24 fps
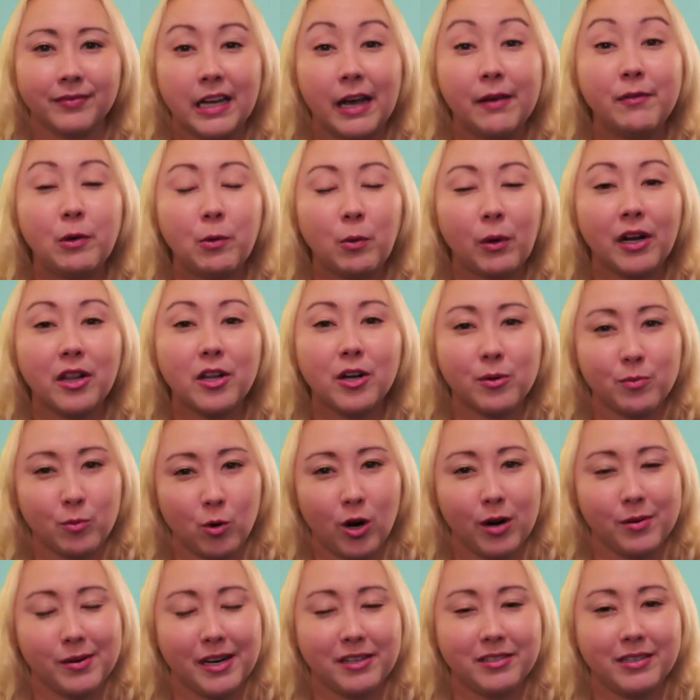If you want to learn
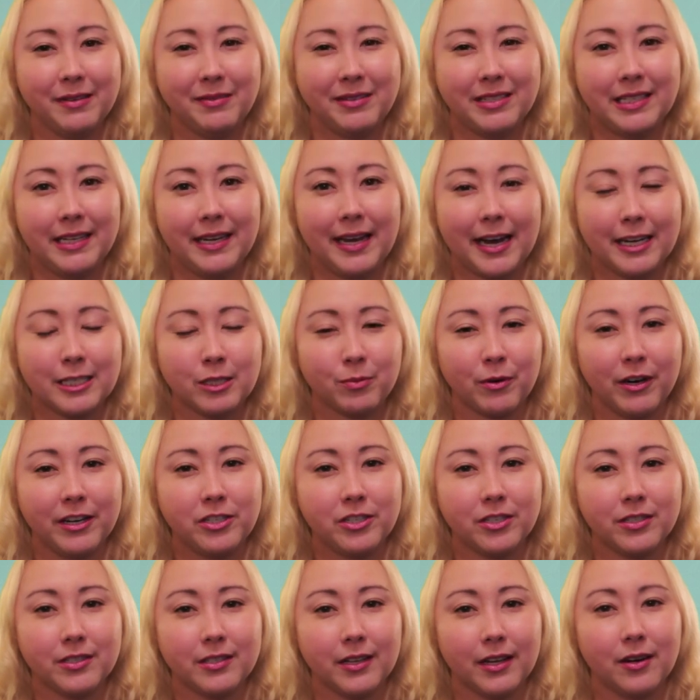more about DVC
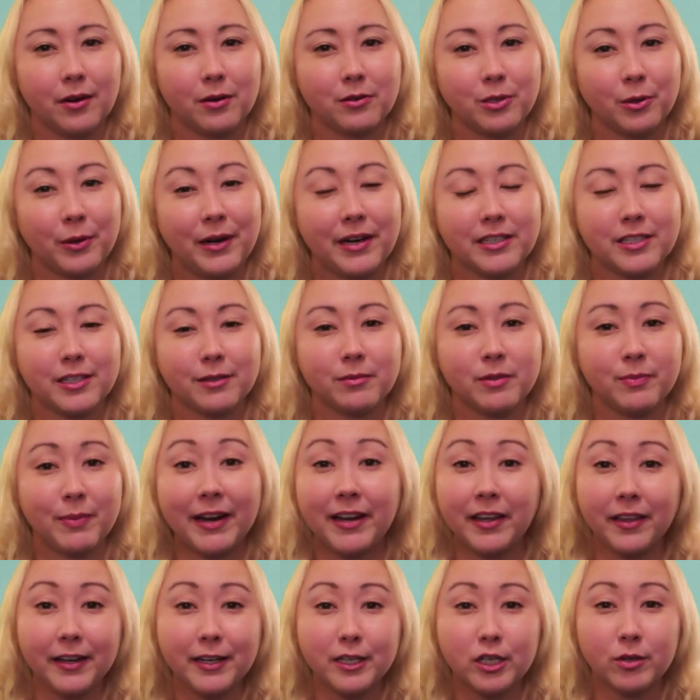expirations and also hear some
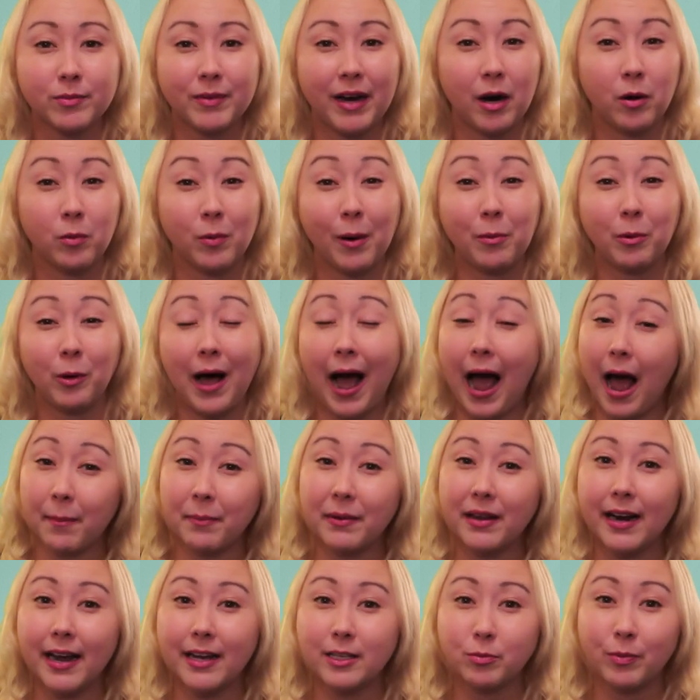speculation about what will
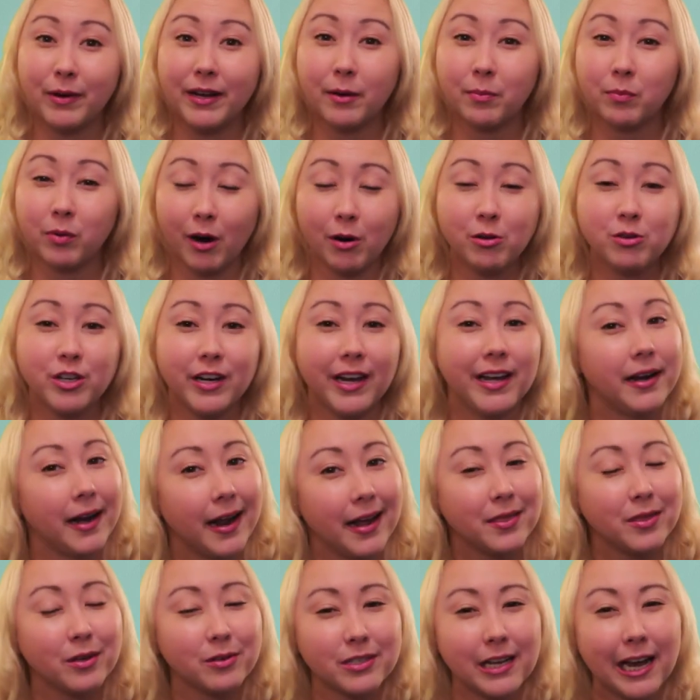happen as we approach and
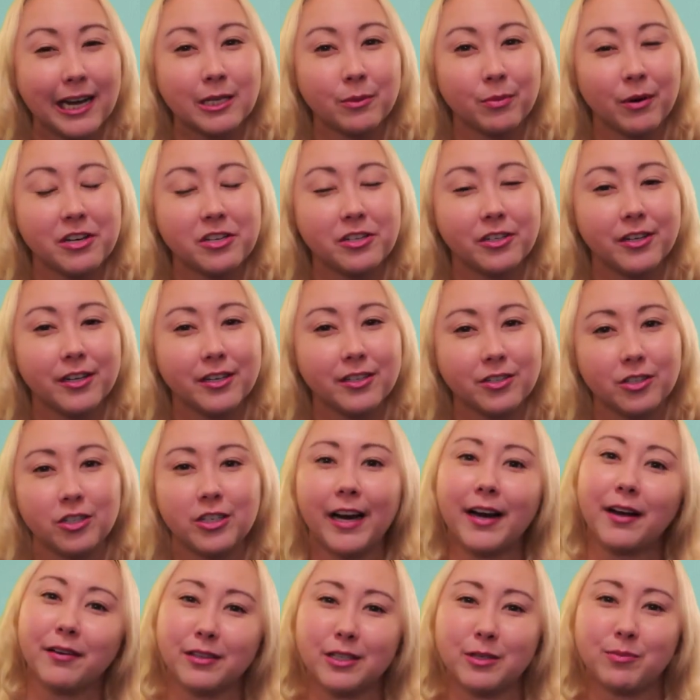hit those expiration years,
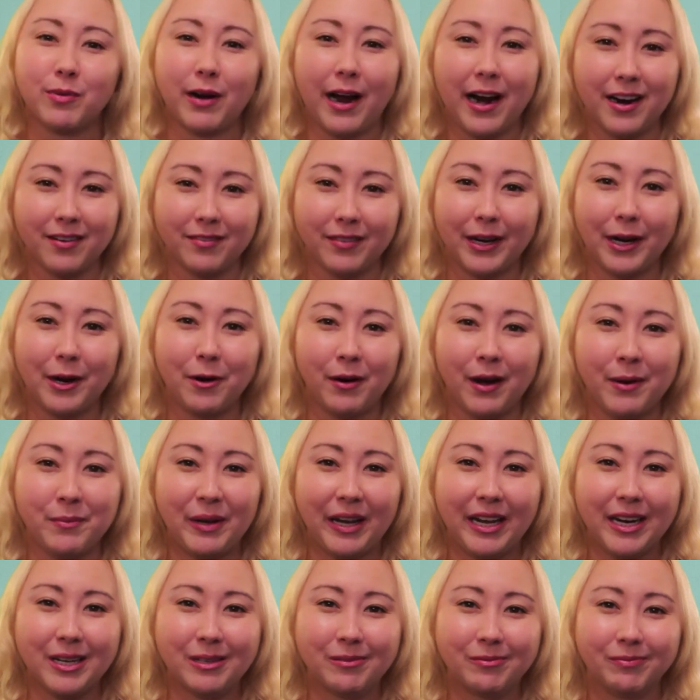check out this prior video I
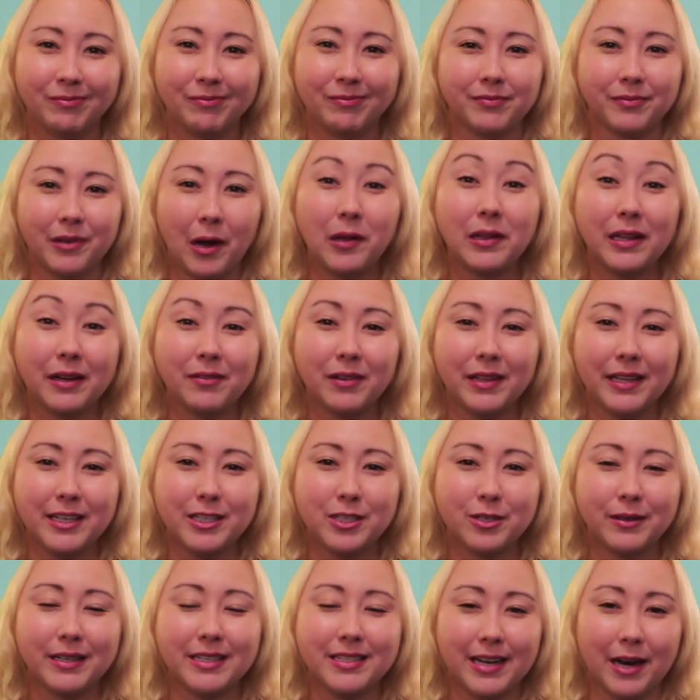made. I'll leave a
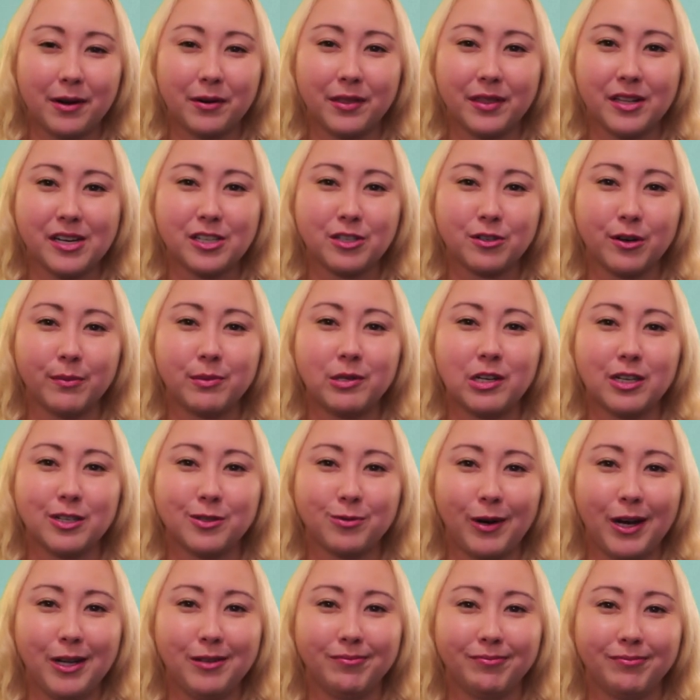link to it down in the description
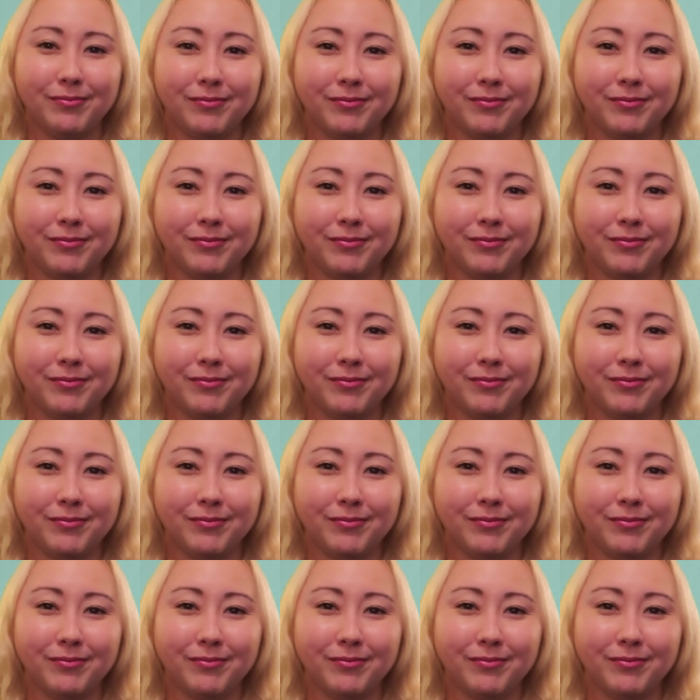as well.